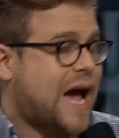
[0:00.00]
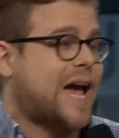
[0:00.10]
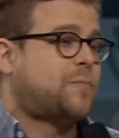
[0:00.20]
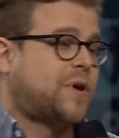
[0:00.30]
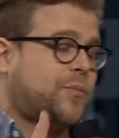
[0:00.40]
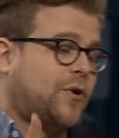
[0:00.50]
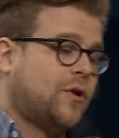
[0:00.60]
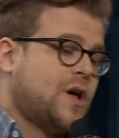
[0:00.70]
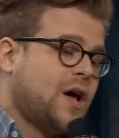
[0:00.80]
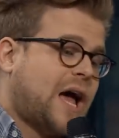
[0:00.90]
I had
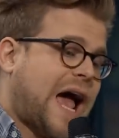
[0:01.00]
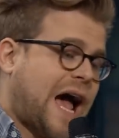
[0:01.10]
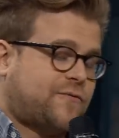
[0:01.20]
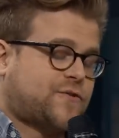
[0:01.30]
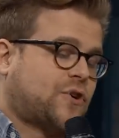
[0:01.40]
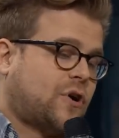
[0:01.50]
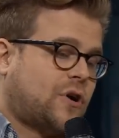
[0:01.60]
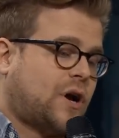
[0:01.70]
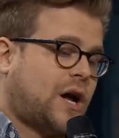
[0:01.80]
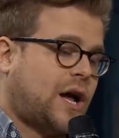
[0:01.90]
people
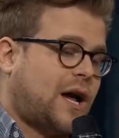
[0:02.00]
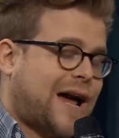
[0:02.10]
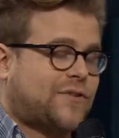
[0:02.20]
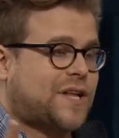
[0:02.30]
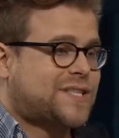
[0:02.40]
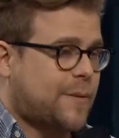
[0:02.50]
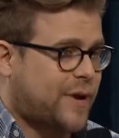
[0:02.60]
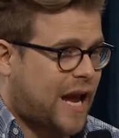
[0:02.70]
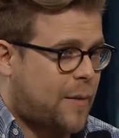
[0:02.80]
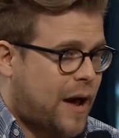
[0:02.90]
after uh, after that
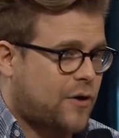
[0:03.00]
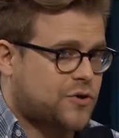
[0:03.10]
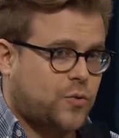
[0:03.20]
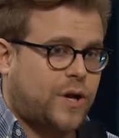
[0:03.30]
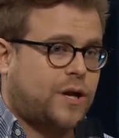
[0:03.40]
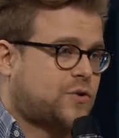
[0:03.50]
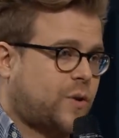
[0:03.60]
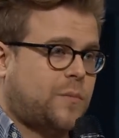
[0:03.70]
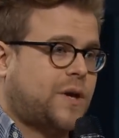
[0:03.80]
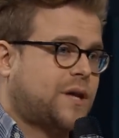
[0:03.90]
segment came out tweet
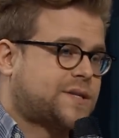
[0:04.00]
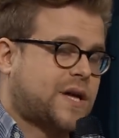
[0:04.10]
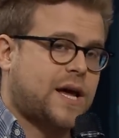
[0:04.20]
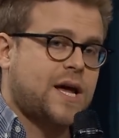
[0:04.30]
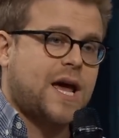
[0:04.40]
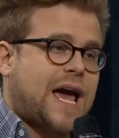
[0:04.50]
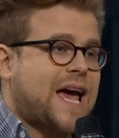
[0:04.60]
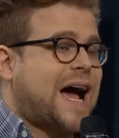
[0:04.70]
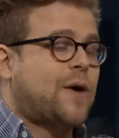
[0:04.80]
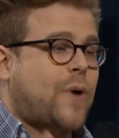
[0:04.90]
tweet at me and say,
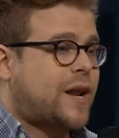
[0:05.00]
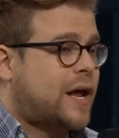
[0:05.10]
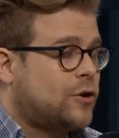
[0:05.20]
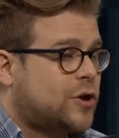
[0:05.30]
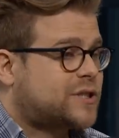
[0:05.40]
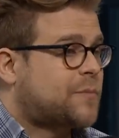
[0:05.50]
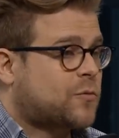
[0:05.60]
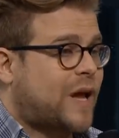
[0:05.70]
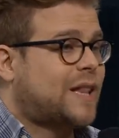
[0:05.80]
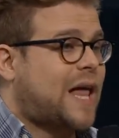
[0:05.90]
hey, I went and looked up the
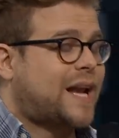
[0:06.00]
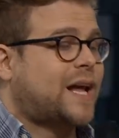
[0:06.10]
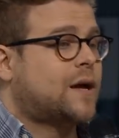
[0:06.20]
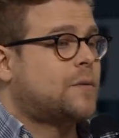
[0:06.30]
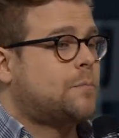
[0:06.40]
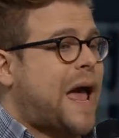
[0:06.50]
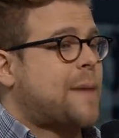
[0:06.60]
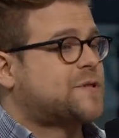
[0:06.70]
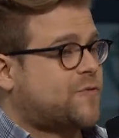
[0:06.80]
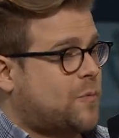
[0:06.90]
redlining
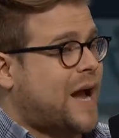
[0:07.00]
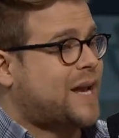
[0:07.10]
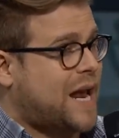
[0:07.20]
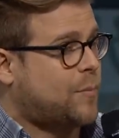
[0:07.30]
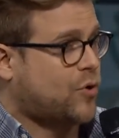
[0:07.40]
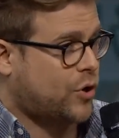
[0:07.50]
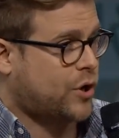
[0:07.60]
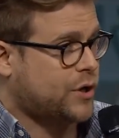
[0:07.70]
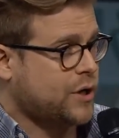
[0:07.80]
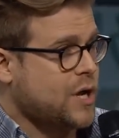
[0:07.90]
maps for my
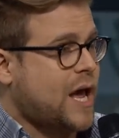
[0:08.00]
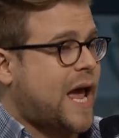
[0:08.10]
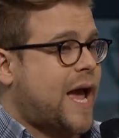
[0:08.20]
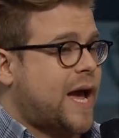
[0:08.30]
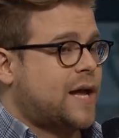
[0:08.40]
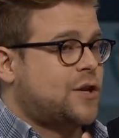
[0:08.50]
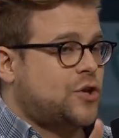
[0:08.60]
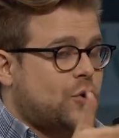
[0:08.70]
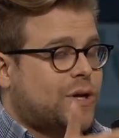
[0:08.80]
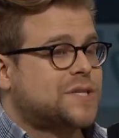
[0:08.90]
neighborhood, and
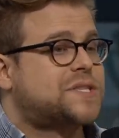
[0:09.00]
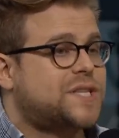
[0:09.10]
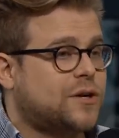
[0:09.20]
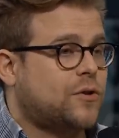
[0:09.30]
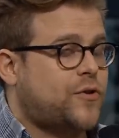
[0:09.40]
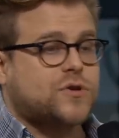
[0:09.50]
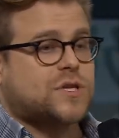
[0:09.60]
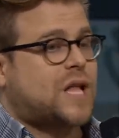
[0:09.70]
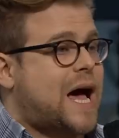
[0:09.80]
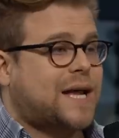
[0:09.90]
you can still, those
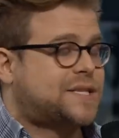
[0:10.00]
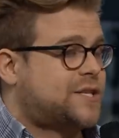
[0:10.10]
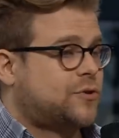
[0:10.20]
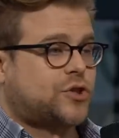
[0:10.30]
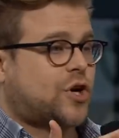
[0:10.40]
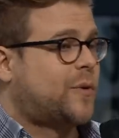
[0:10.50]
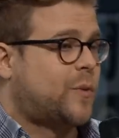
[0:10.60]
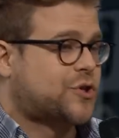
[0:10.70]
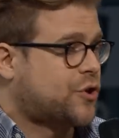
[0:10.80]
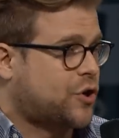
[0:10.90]
lines still determine
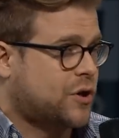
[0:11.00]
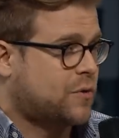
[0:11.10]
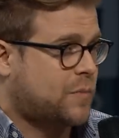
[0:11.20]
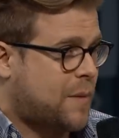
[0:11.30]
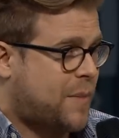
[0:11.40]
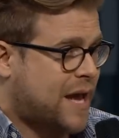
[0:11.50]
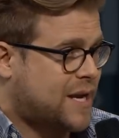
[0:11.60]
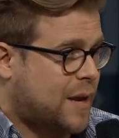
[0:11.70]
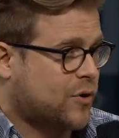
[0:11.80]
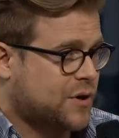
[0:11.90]
which are the good and bad
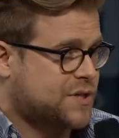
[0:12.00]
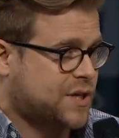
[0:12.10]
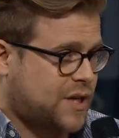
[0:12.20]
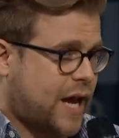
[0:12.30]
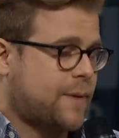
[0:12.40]
neighborhoods today.